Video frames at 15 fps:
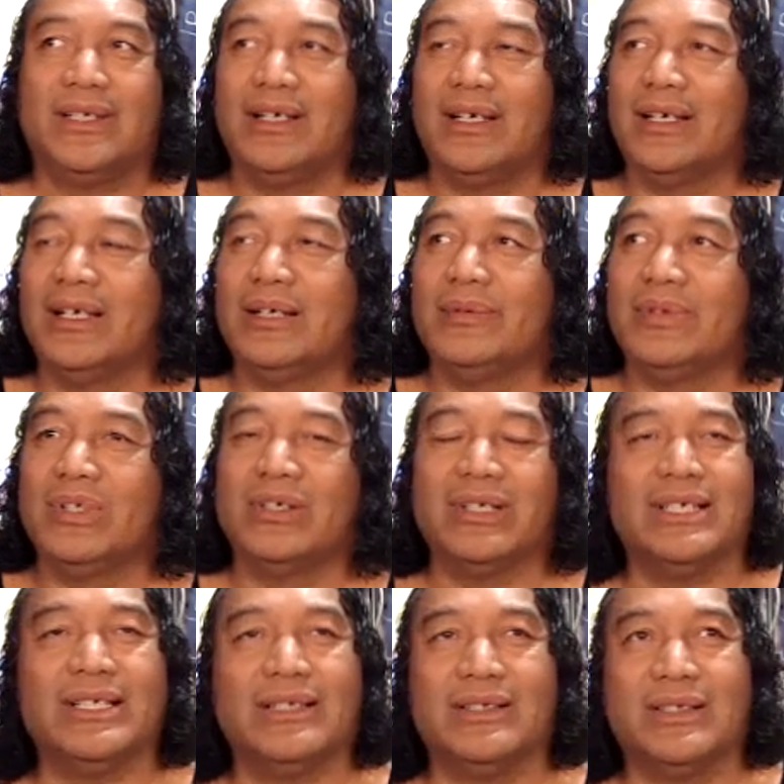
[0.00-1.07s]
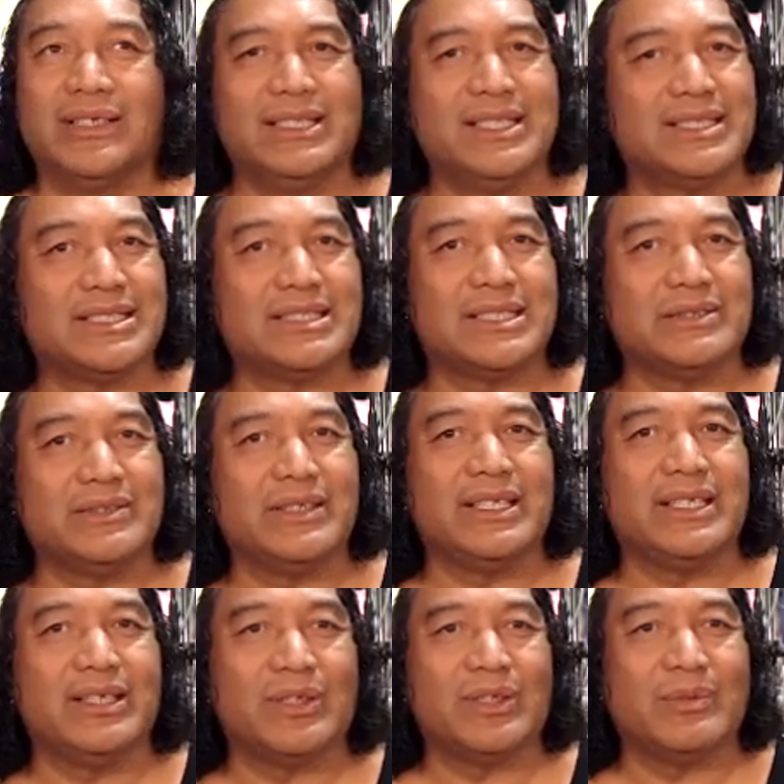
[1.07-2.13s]
not necessarily
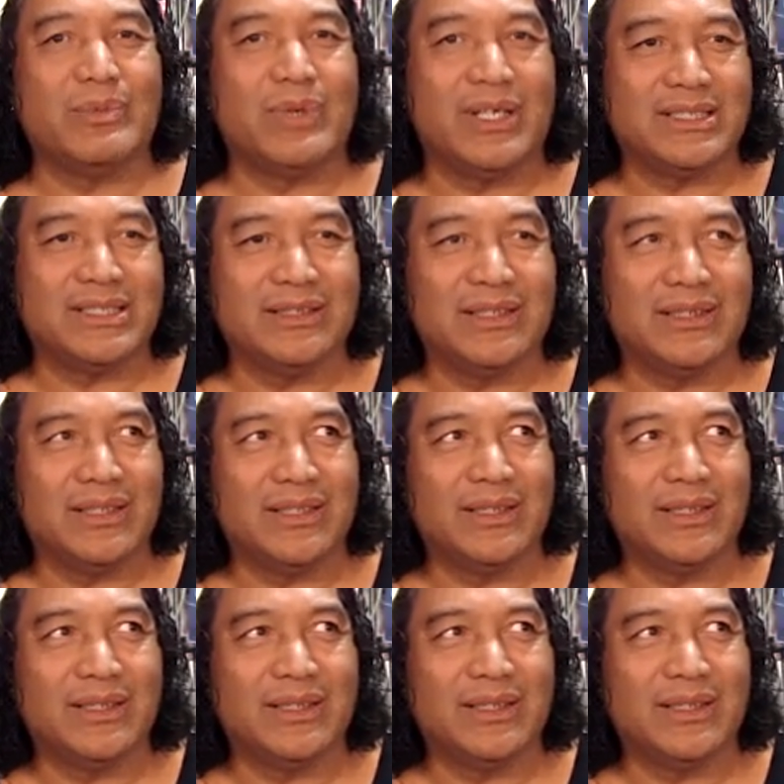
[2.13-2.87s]
the alchemizing.